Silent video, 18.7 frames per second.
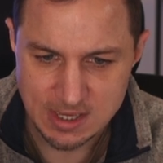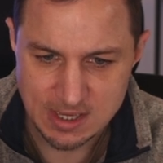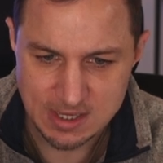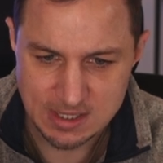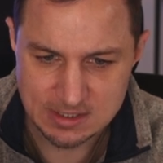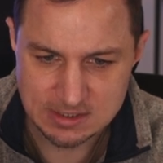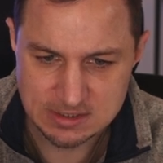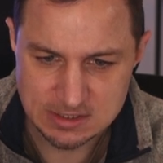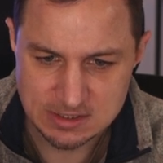
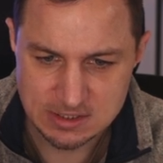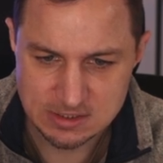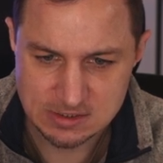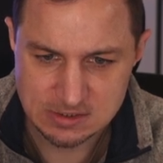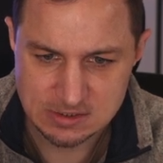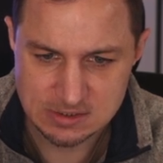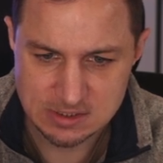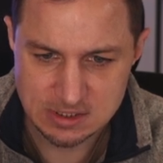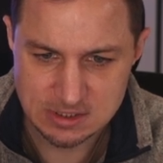And
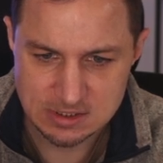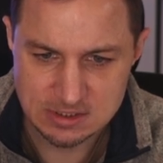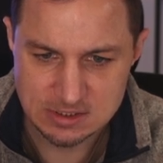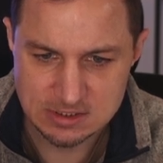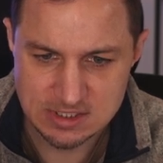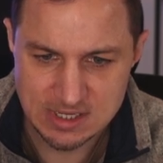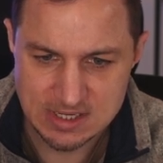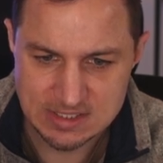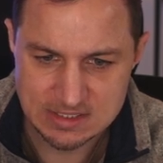this is the
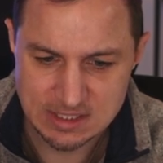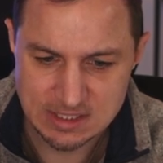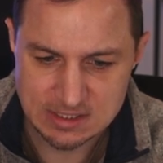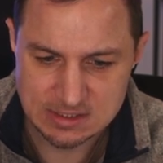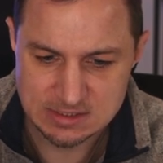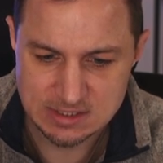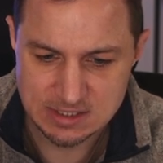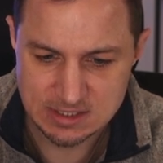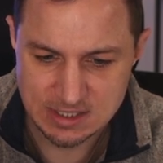
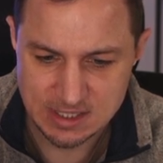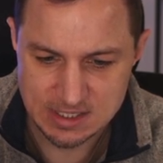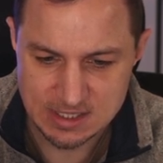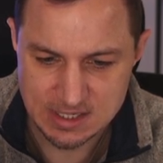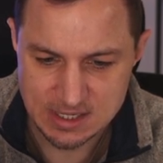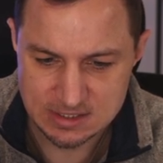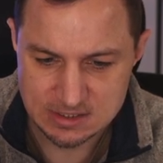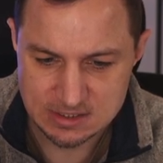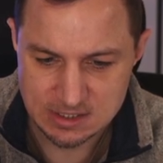data that I
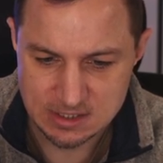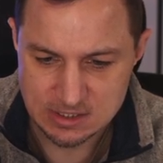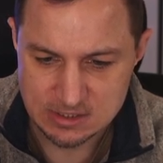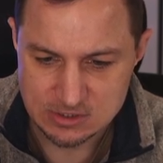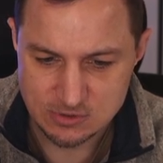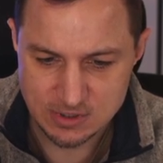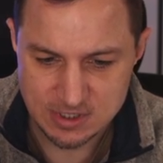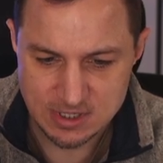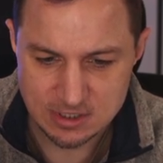get.
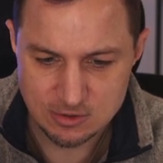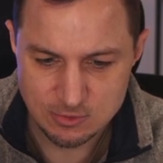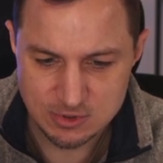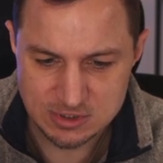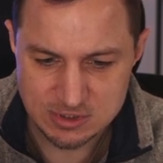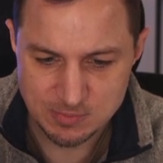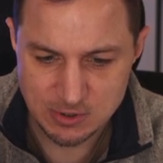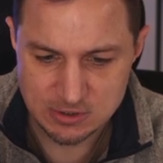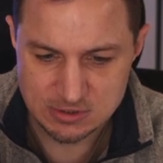So I get a
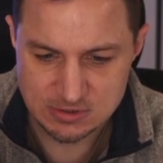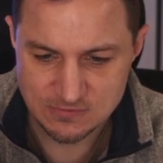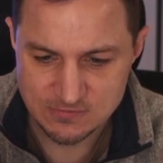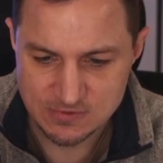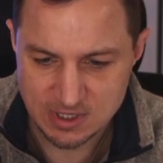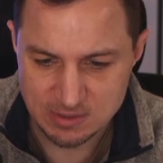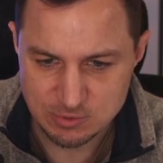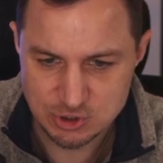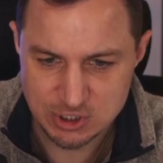response
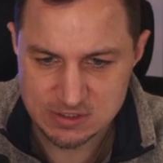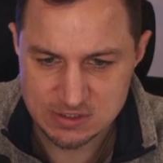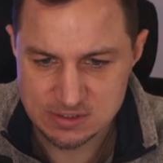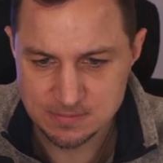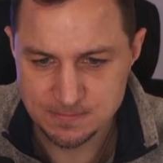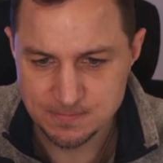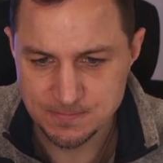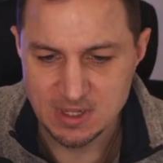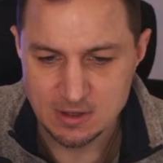of type
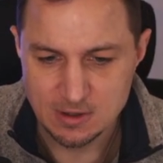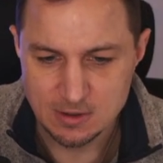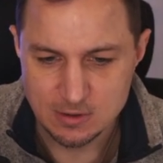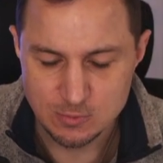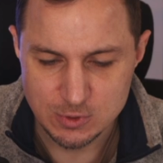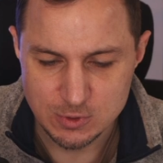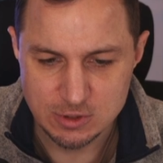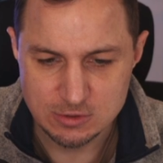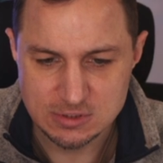JSON.
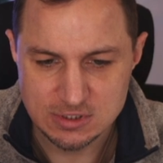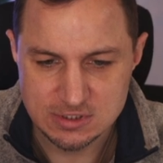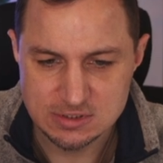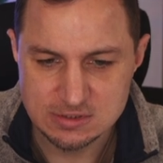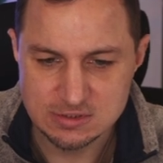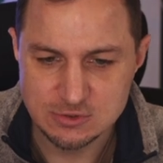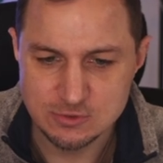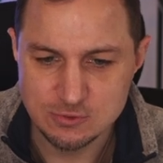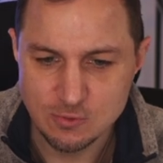We looked
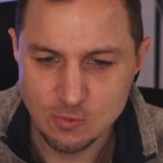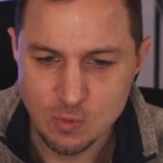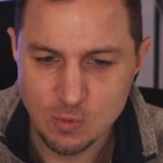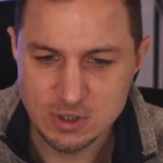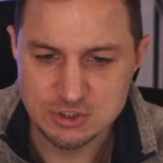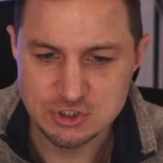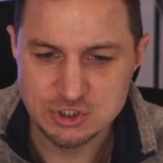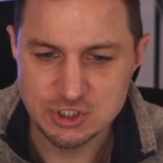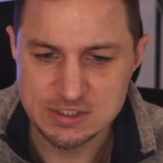into
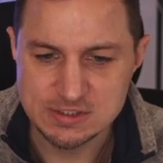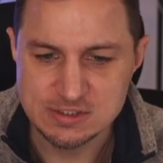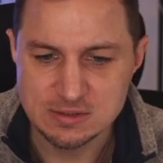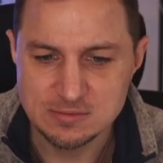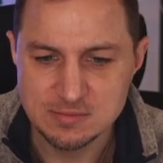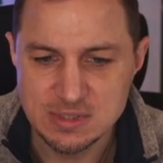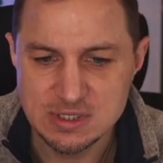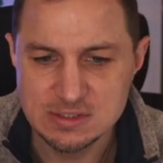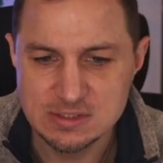what
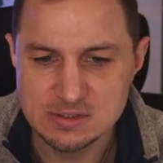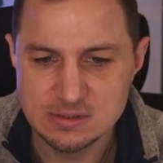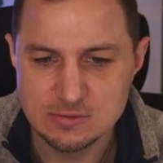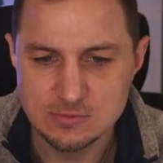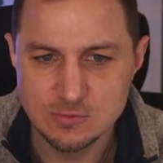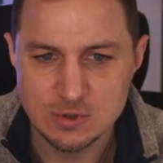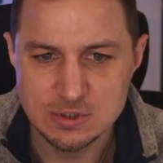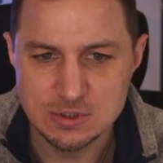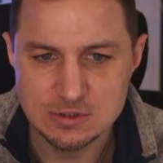JSON means
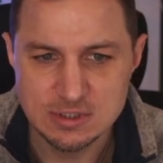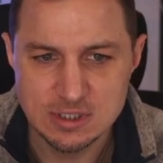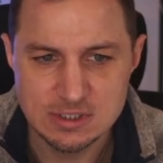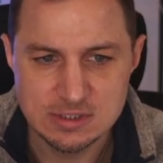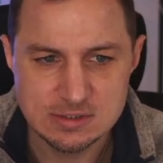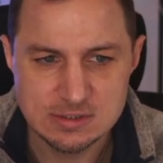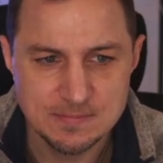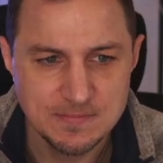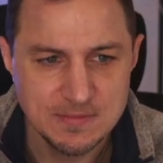and what it
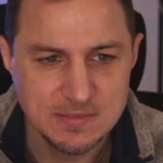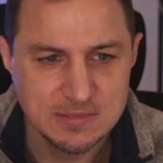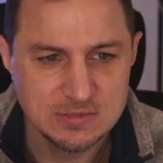does.